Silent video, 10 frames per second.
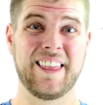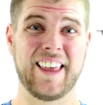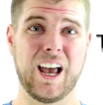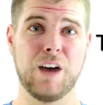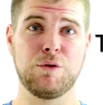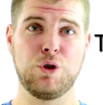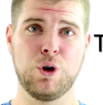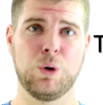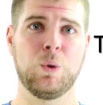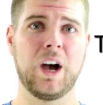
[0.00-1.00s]
they have
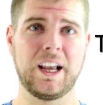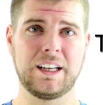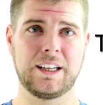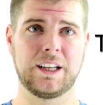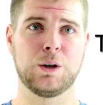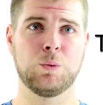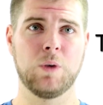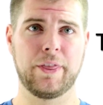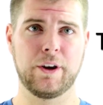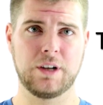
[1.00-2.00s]
no idea
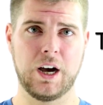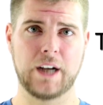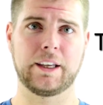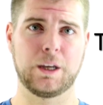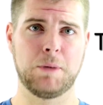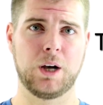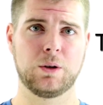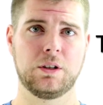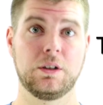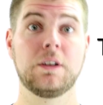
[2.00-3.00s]
what they're talking about.